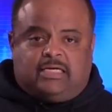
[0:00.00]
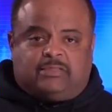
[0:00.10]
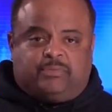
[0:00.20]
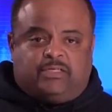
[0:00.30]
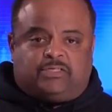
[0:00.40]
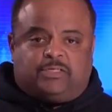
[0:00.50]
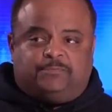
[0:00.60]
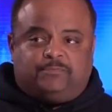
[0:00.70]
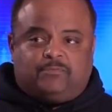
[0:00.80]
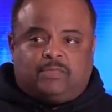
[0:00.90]

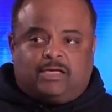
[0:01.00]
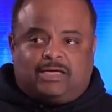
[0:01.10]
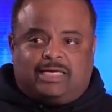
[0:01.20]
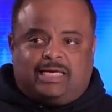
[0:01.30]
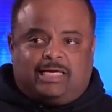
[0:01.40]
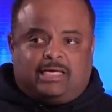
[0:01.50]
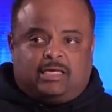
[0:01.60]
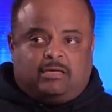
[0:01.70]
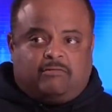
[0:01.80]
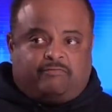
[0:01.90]
Spencer.
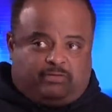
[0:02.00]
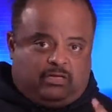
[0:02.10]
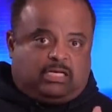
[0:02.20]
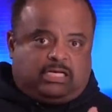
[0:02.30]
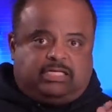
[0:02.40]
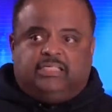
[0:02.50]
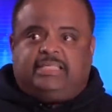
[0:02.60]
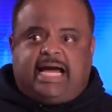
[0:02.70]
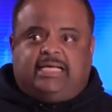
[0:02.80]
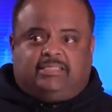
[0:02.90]
Again, luckily
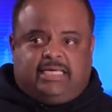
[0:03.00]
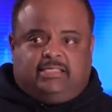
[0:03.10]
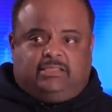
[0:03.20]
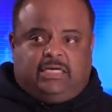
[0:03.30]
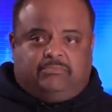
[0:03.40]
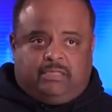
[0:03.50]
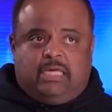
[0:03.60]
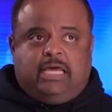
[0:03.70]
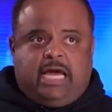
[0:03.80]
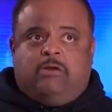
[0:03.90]
this guy says
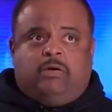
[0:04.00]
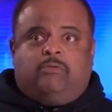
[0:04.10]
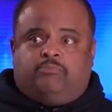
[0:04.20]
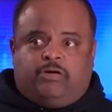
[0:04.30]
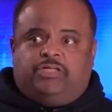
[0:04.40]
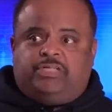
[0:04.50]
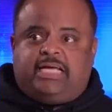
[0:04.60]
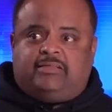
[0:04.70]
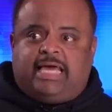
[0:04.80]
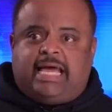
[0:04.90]
something. I will
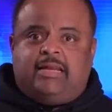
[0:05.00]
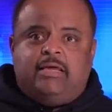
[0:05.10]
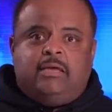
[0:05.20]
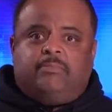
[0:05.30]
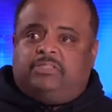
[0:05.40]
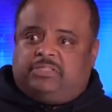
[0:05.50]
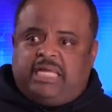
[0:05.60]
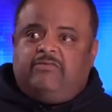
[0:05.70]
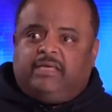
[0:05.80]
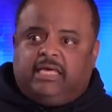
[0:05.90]
appreciate that. But
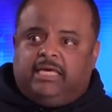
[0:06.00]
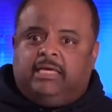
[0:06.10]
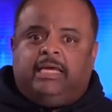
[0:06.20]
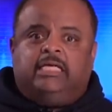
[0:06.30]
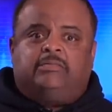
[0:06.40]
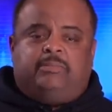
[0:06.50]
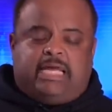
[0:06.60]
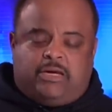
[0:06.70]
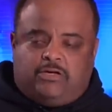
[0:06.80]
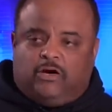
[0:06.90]
Steve King has
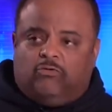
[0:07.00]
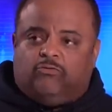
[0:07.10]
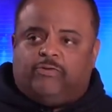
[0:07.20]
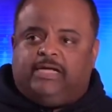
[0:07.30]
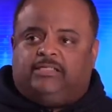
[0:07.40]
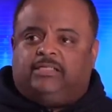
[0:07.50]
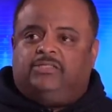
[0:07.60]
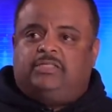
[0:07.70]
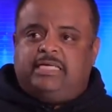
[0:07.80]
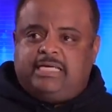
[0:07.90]
been a known
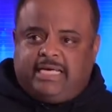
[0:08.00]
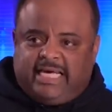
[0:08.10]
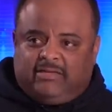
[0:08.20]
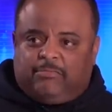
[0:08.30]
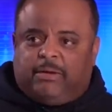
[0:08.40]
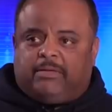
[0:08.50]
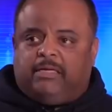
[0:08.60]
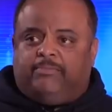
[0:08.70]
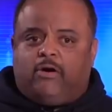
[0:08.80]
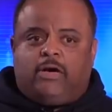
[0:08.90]
racist in the
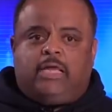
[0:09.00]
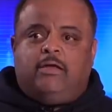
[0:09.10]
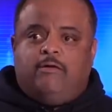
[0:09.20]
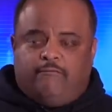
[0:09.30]
Republican Party